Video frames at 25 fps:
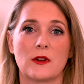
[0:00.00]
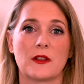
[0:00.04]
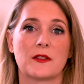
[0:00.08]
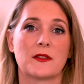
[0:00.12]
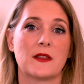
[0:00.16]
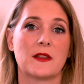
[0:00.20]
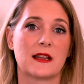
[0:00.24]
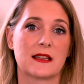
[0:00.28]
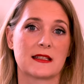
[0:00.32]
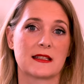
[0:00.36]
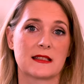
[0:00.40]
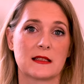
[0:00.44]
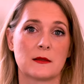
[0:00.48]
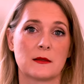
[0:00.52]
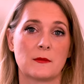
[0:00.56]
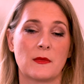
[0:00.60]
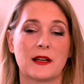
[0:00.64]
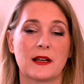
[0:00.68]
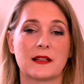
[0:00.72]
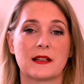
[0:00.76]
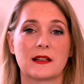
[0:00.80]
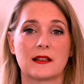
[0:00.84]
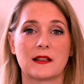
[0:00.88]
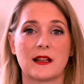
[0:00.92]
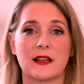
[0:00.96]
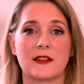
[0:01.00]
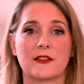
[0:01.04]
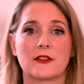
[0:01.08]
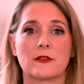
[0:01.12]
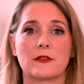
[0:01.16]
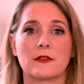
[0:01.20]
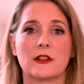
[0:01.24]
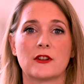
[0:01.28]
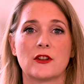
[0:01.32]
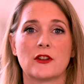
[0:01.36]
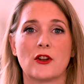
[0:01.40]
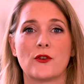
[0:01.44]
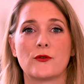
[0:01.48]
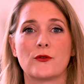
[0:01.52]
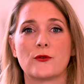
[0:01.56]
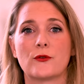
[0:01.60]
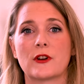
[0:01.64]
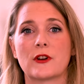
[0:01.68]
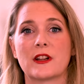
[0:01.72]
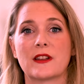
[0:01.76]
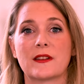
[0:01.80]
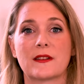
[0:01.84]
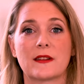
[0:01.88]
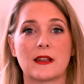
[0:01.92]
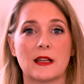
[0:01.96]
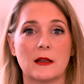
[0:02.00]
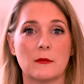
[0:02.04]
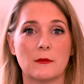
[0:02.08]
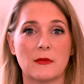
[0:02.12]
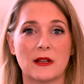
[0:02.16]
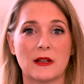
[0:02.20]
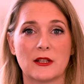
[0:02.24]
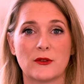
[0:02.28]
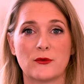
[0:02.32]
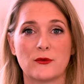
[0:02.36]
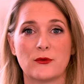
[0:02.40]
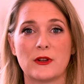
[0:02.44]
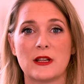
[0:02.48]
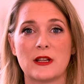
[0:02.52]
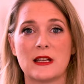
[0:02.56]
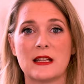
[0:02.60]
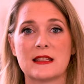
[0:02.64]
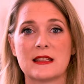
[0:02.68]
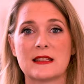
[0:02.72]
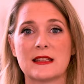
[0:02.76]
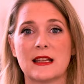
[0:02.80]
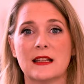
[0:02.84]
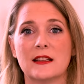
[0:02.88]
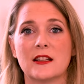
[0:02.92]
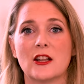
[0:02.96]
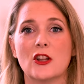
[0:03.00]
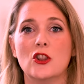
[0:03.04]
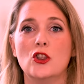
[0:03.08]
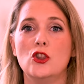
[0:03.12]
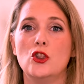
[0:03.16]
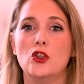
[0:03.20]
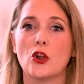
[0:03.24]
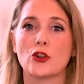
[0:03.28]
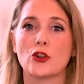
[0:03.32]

with niacinamide and glycerin offering skin benefits and